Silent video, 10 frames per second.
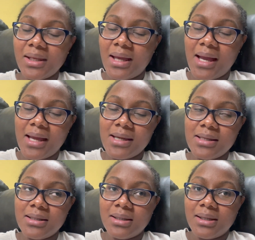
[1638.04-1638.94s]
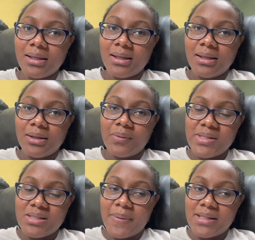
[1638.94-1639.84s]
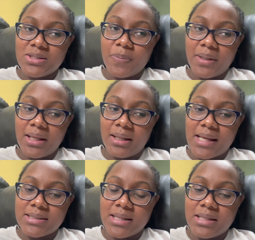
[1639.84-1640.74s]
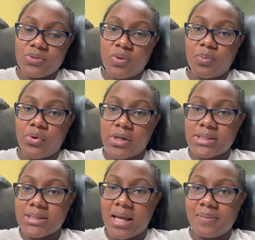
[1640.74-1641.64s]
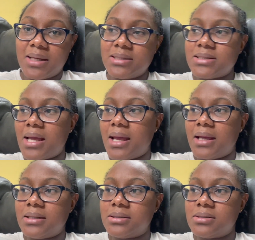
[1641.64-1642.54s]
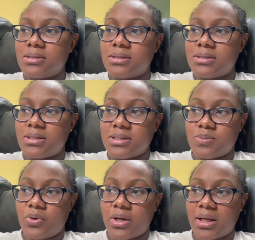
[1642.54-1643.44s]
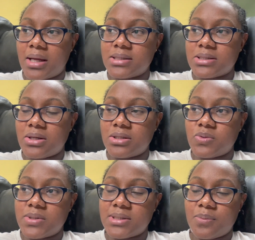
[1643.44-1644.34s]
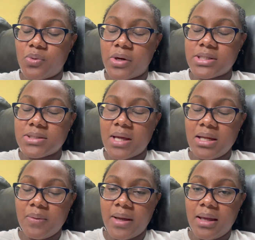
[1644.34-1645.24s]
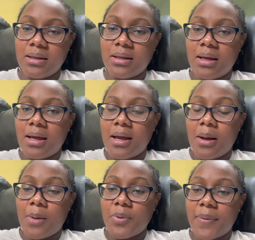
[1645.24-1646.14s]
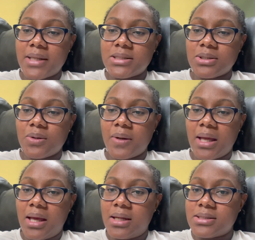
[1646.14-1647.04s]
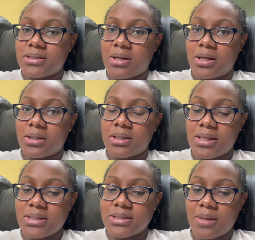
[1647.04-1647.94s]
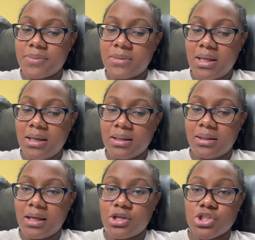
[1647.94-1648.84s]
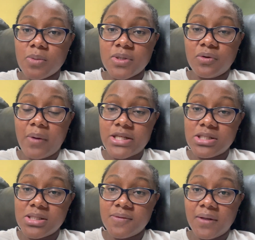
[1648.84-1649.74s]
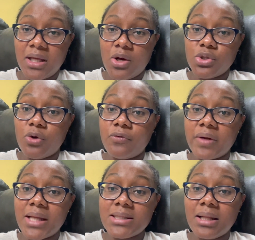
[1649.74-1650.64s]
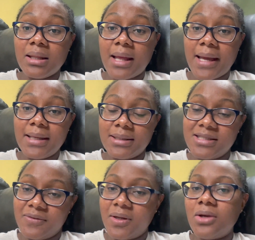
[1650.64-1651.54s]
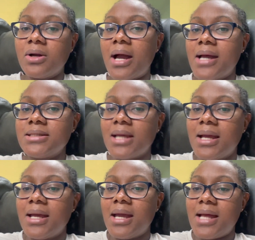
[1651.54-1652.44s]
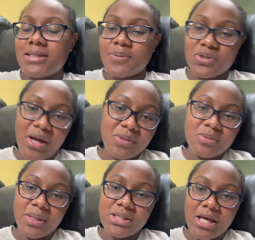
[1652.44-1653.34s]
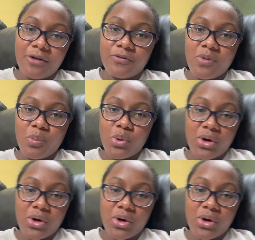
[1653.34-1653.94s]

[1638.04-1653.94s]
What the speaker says: I went to bed super late last night doing more assignments, and this morning I started doing some more. So anyway, I'm about to go ahead and start cooking something. Thank you so much for watching this video. Don't forget to like this video guys, and subscribe to my channel for more.